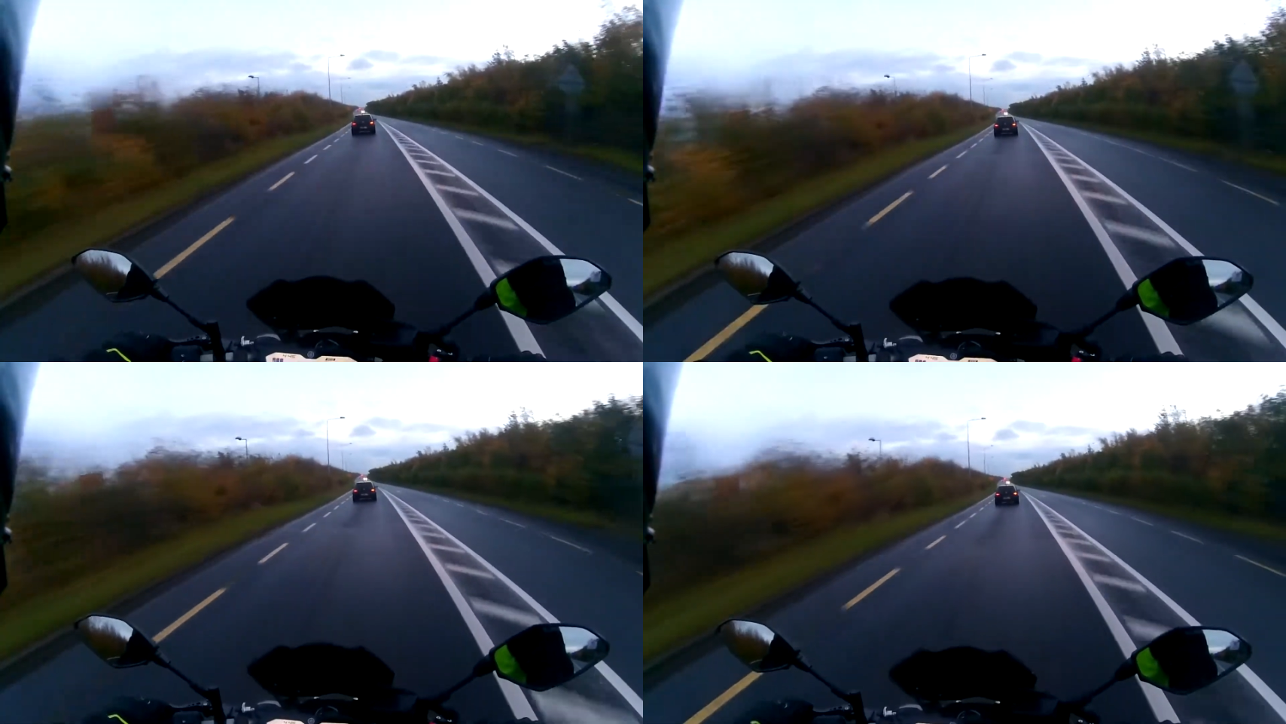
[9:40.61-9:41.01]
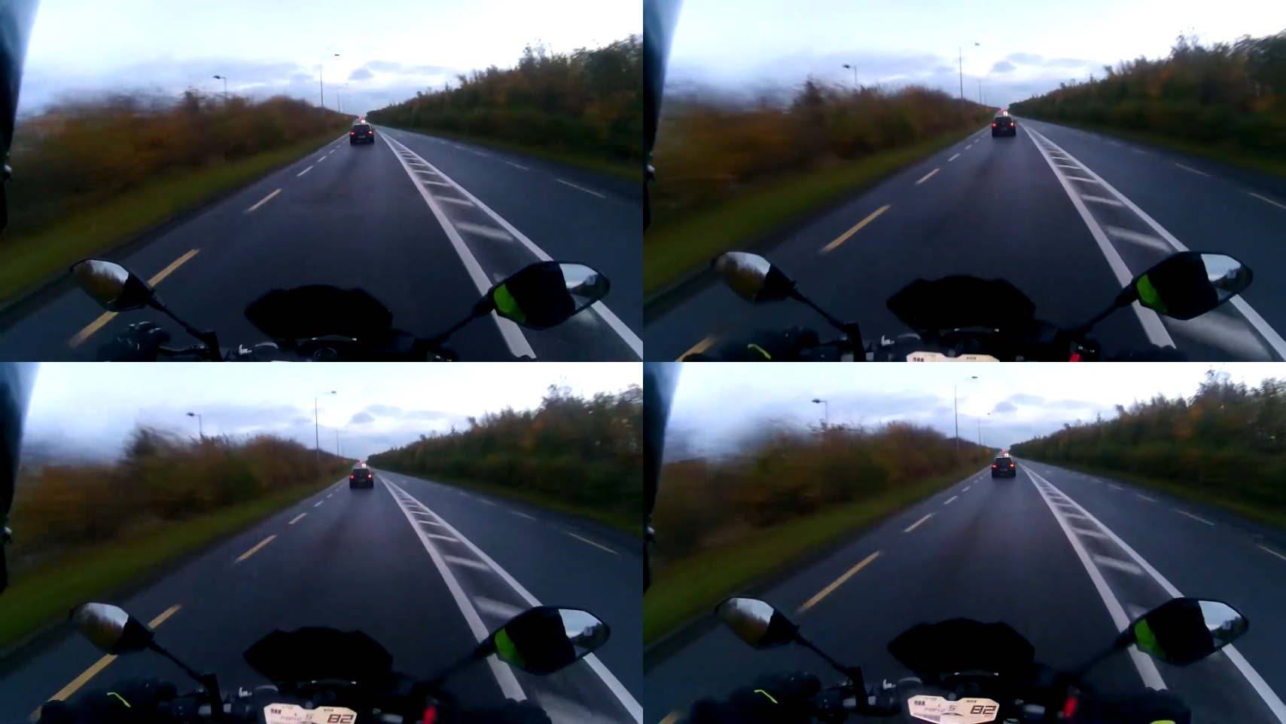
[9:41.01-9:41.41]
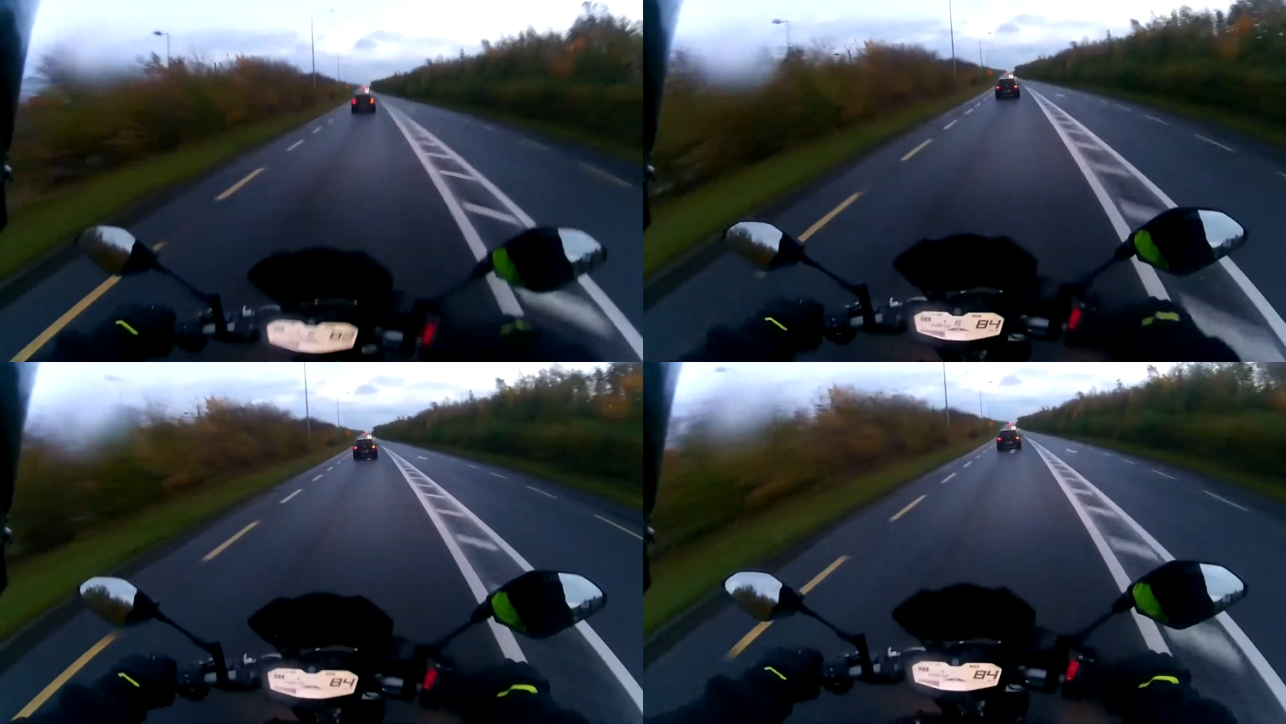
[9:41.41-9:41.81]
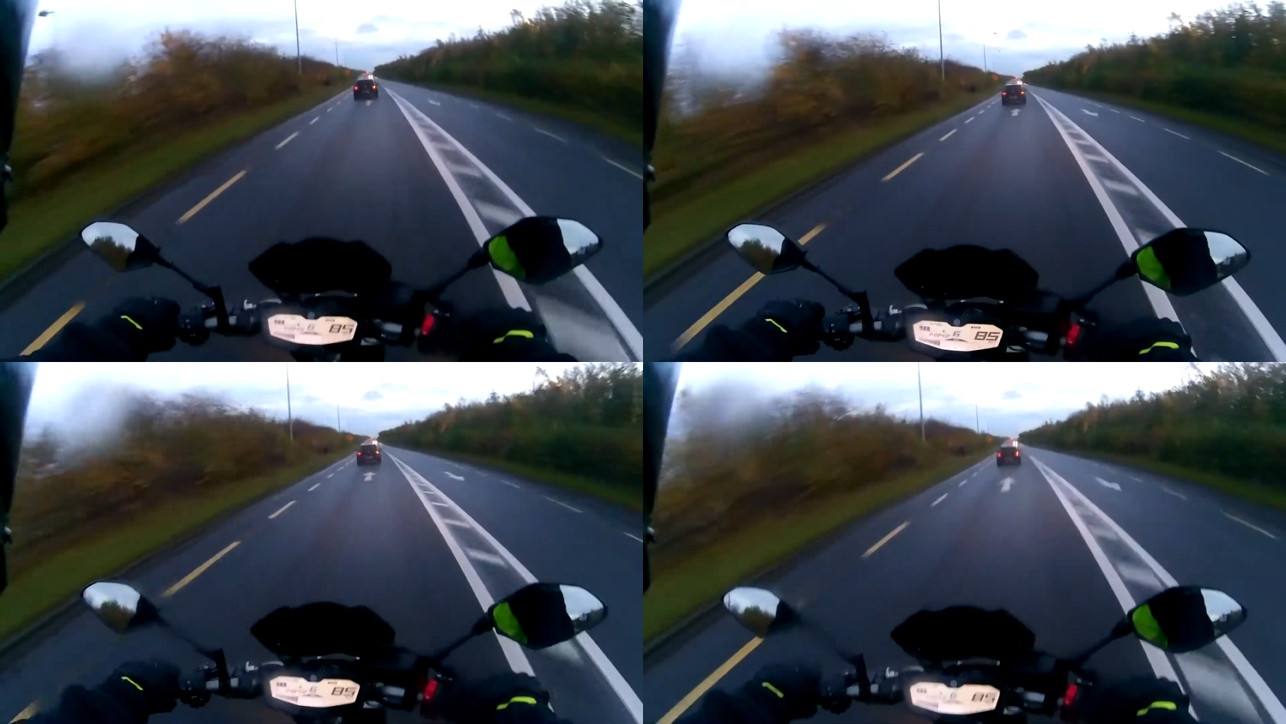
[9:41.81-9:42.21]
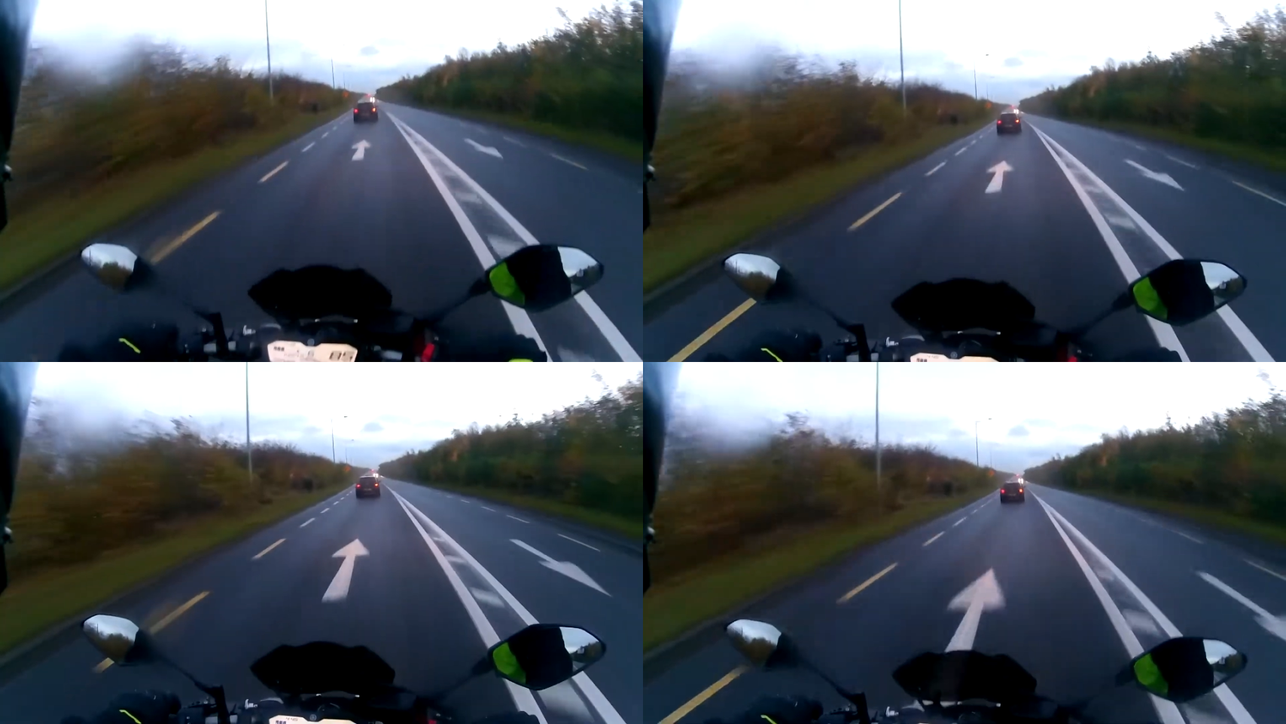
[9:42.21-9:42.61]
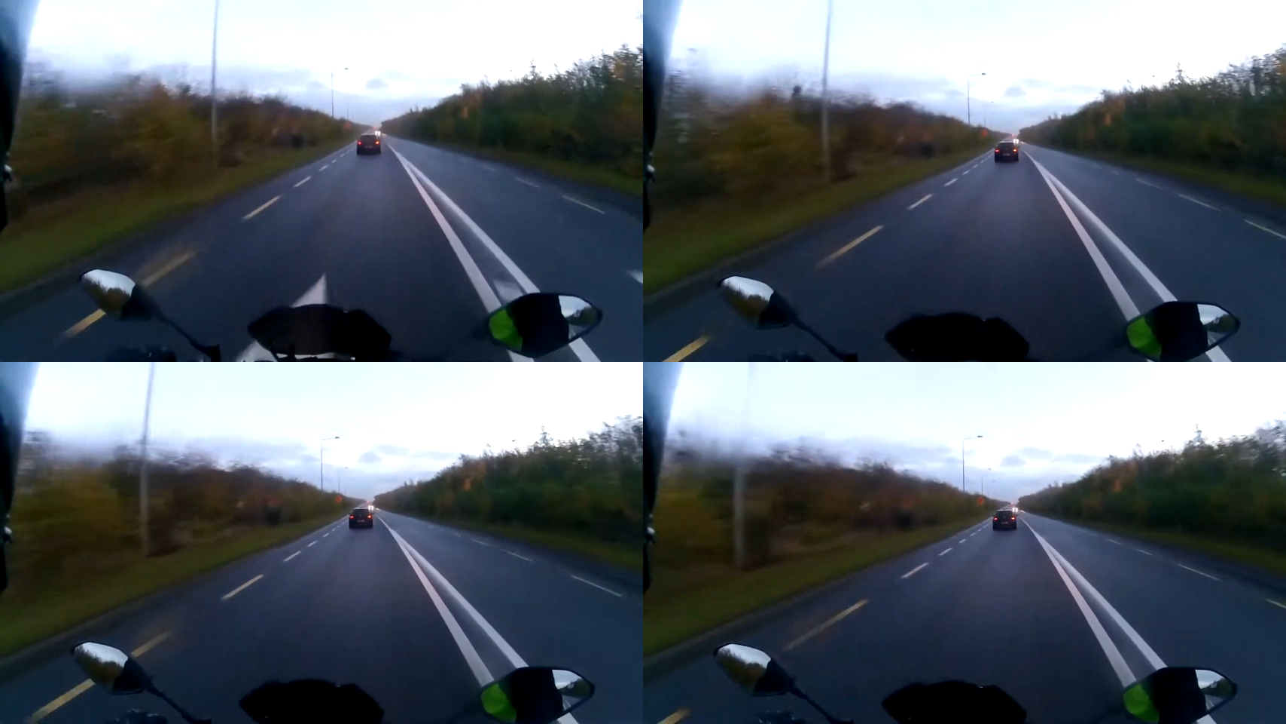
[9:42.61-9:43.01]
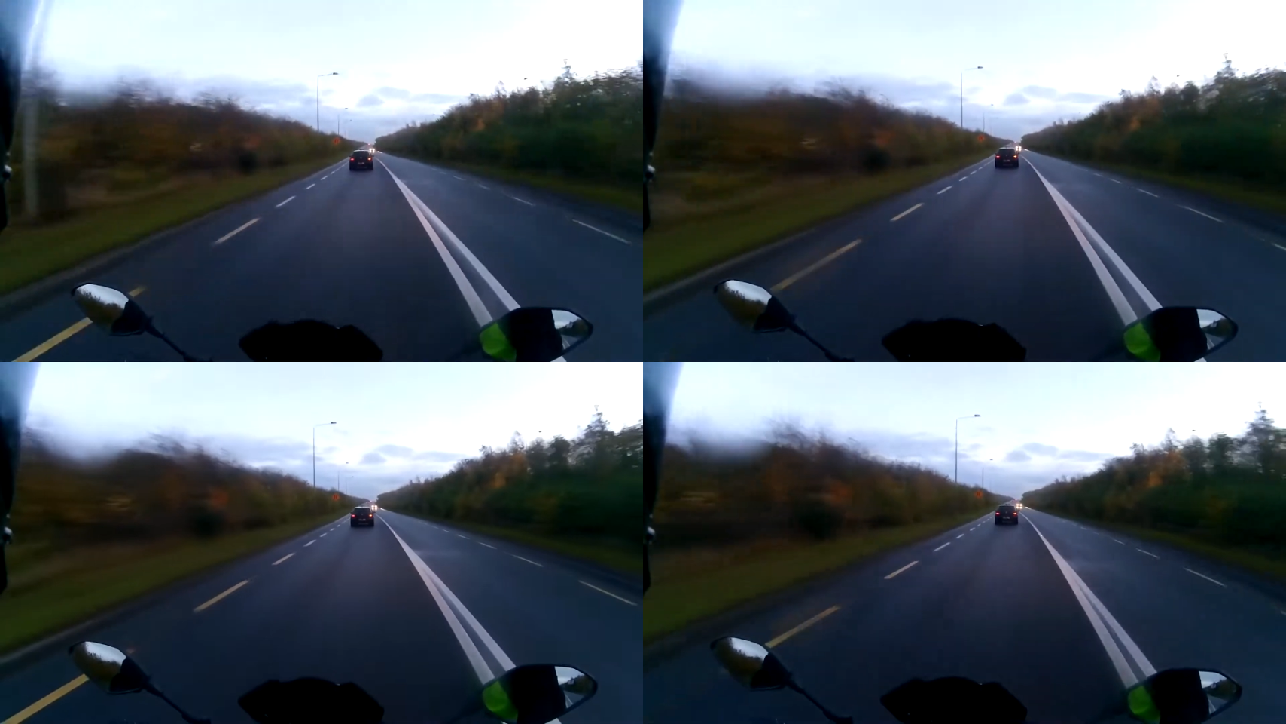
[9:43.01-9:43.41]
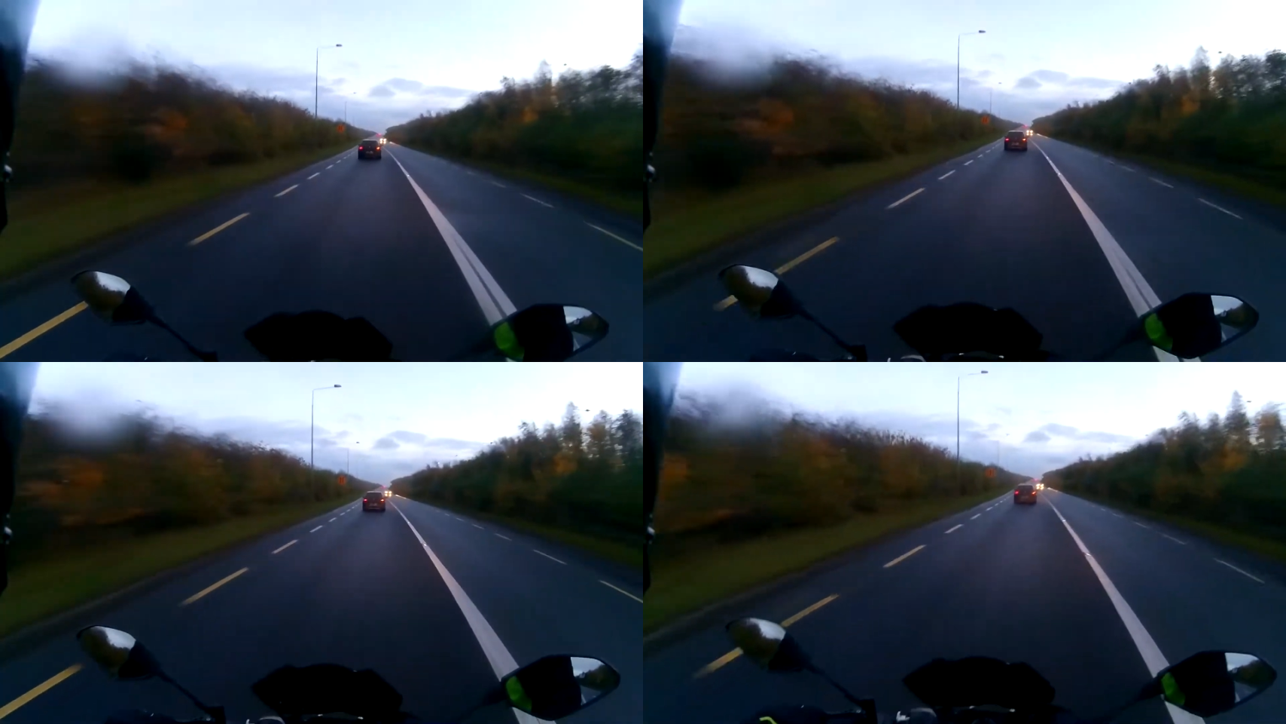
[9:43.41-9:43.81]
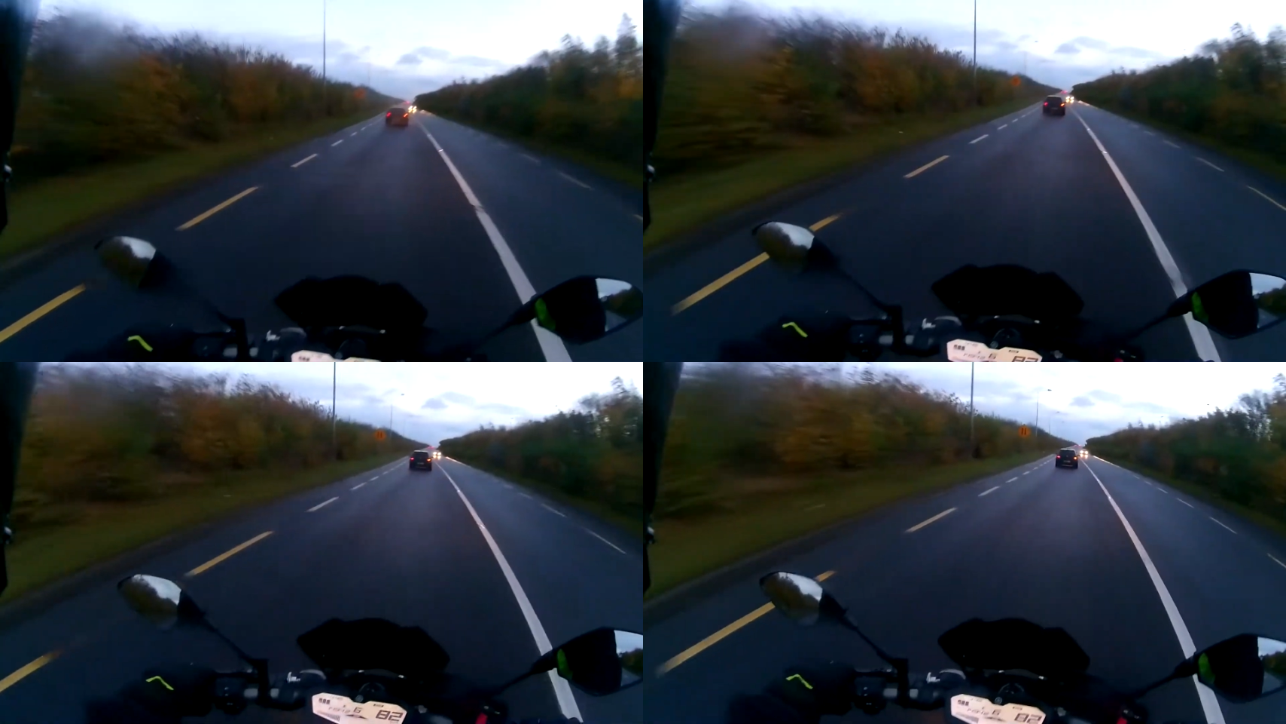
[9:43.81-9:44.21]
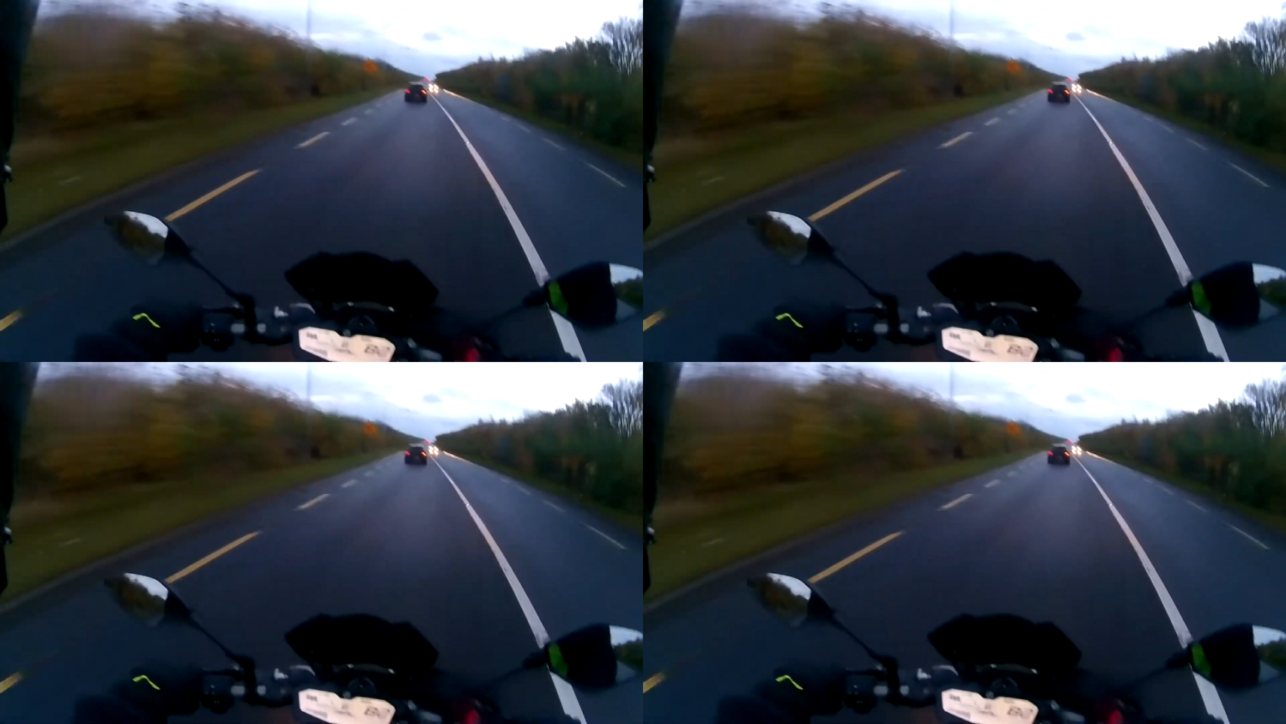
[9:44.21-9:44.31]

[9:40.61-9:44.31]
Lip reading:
(no speaker visible)